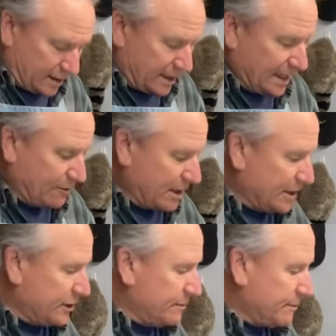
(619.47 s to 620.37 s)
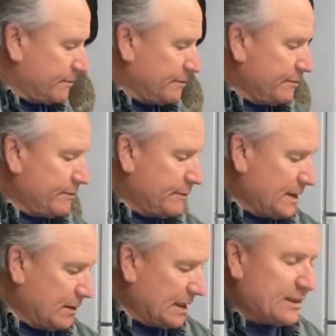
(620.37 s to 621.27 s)
anyways,
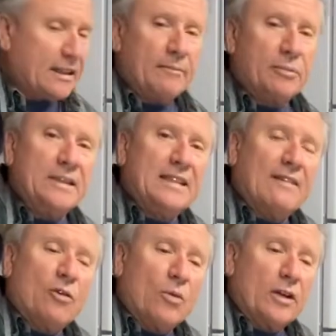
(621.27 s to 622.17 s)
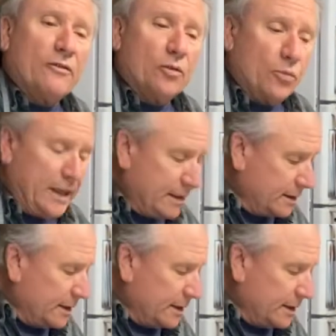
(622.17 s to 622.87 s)
like I said, please have a wonderful week.